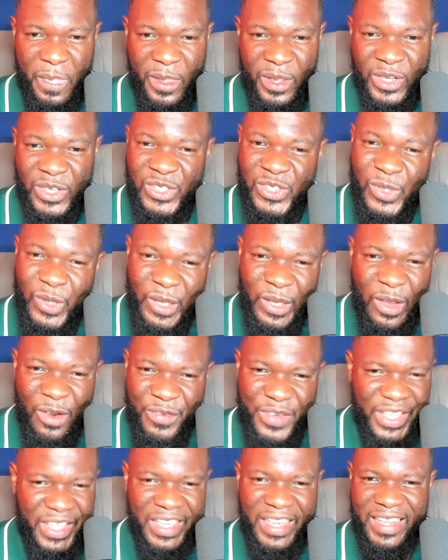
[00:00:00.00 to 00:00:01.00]
so love
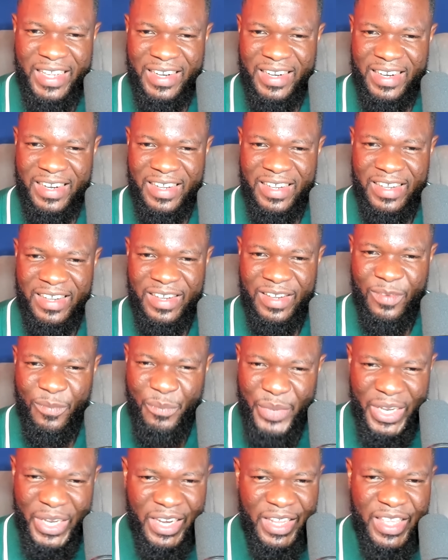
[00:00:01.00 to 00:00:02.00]
again
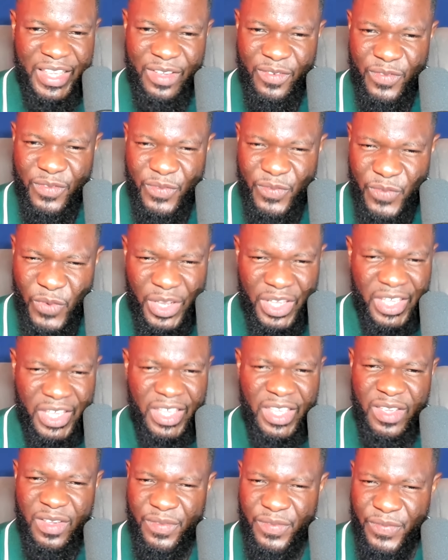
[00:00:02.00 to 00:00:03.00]
believe
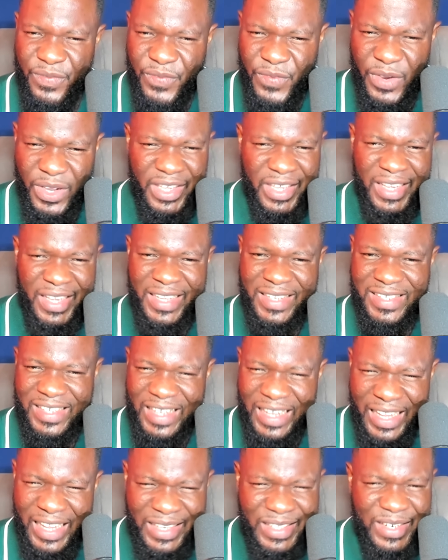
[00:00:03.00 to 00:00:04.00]
forgive forget
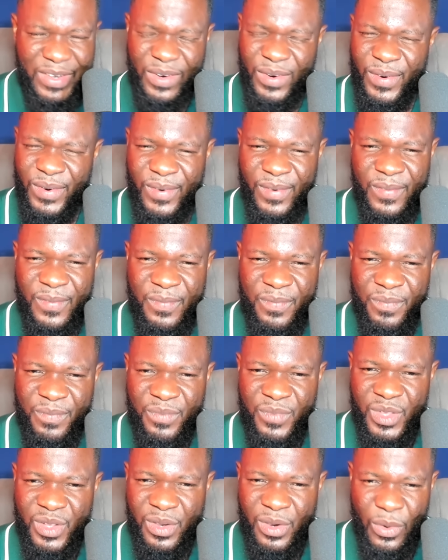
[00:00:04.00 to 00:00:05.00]
let go
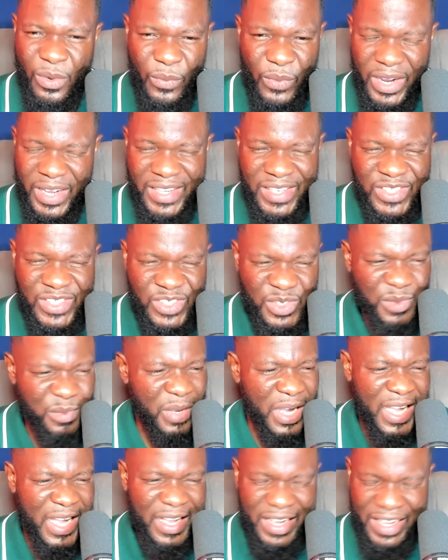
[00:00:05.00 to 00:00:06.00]
all right,
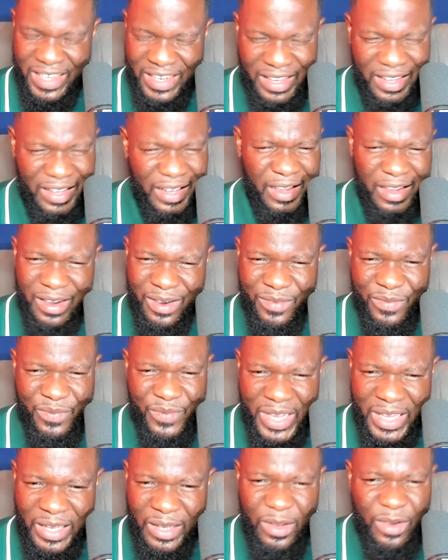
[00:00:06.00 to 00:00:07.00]
smile, laugh,
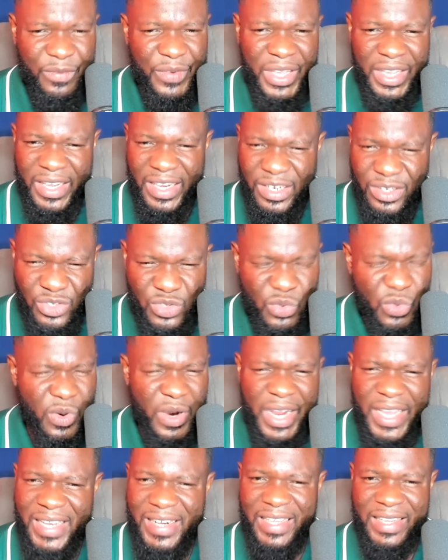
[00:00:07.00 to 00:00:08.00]
and love again.
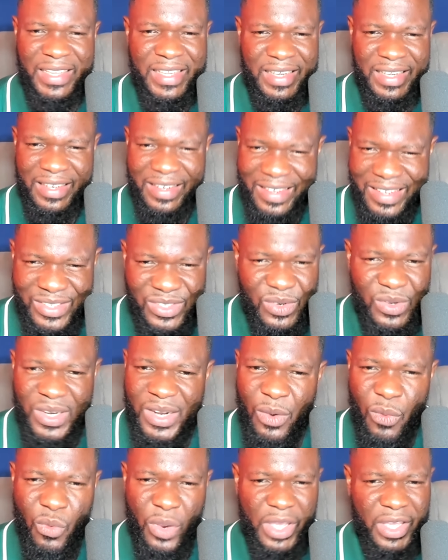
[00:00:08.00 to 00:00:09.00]
Try it again. It's
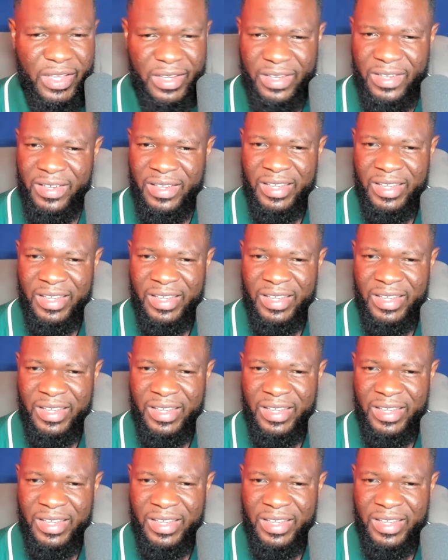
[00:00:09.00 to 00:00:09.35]
gonna work.